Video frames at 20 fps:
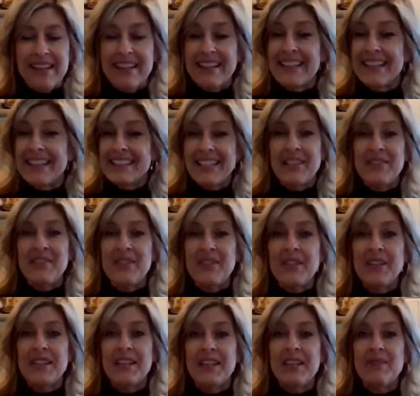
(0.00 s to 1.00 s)
like I said, if you
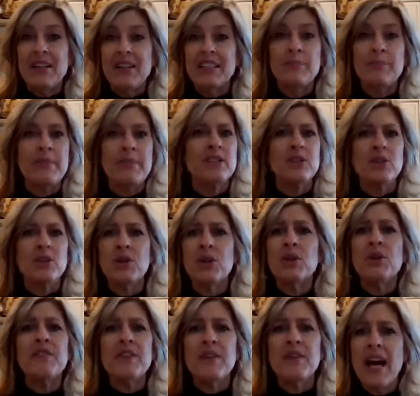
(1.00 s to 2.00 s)
need any recipes, or
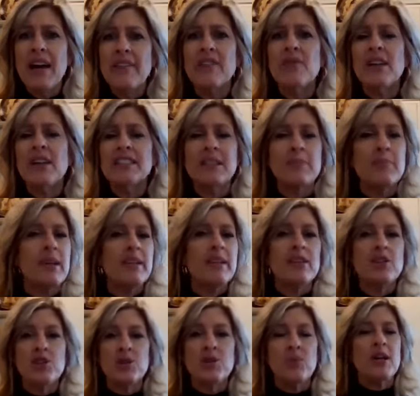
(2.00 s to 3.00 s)
if you have a recipe
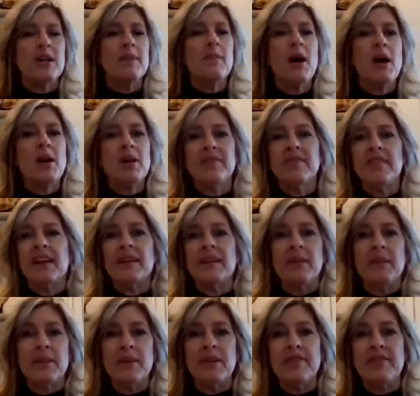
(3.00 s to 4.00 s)
that you want to modify,
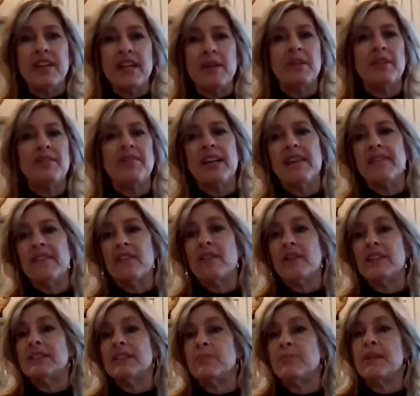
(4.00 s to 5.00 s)
maybe a family favorite
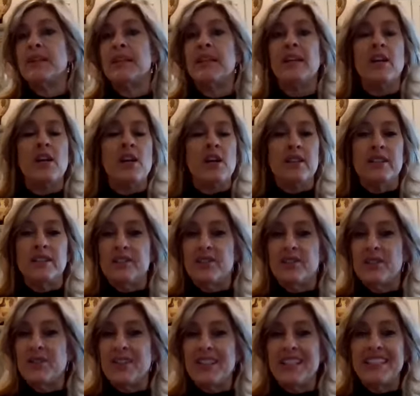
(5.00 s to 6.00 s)
recipe,
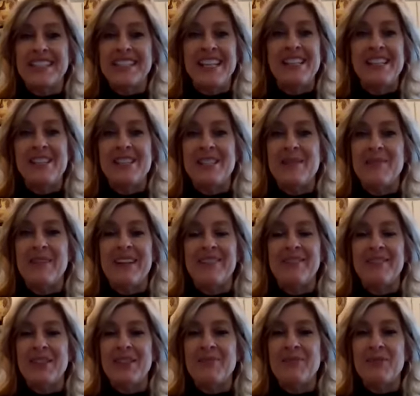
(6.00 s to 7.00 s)
certainly send it to me
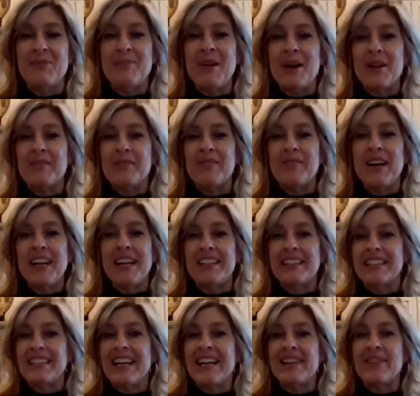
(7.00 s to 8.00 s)
and we'll modify it
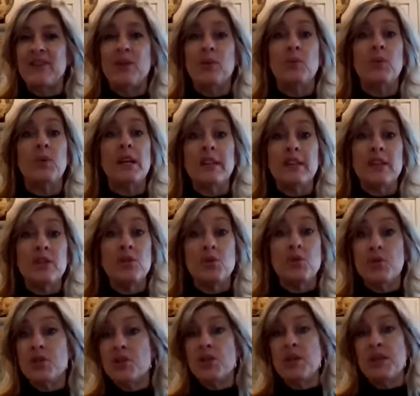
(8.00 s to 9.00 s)
together. We'll get the
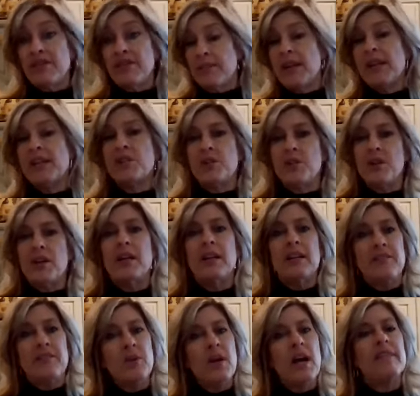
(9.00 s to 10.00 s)
nutrition information on it.
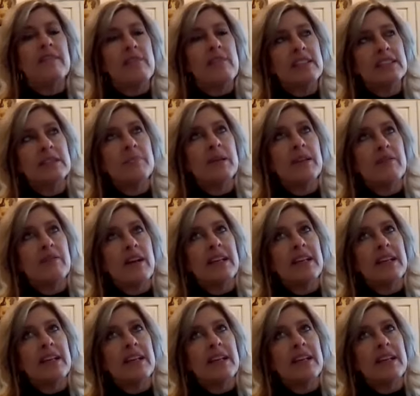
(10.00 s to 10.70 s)
If you have a recipe